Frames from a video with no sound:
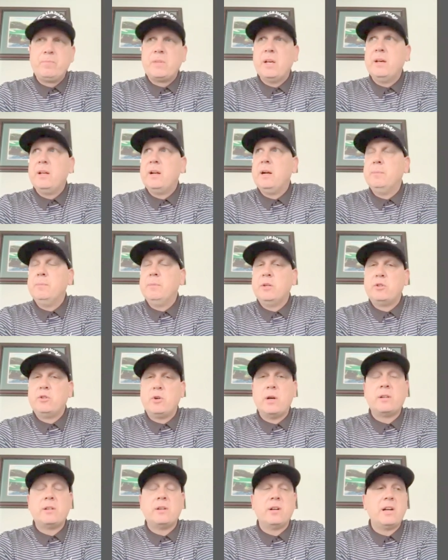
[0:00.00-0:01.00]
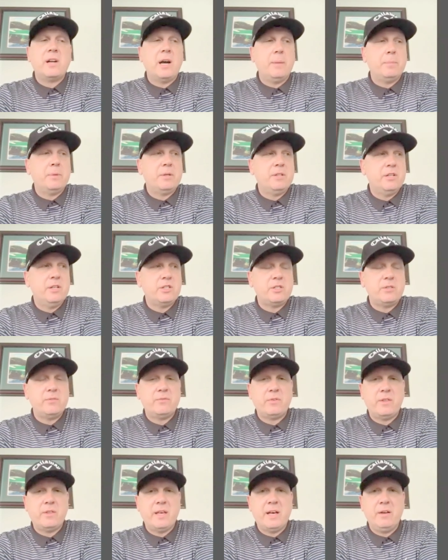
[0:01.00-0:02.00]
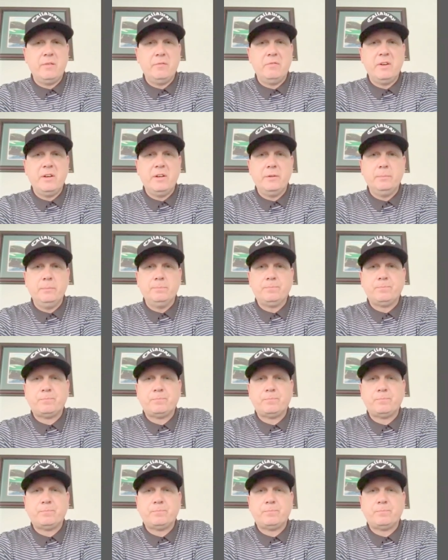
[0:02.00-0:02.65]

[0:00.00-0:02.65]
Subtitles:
and I'm the director of competition for that event,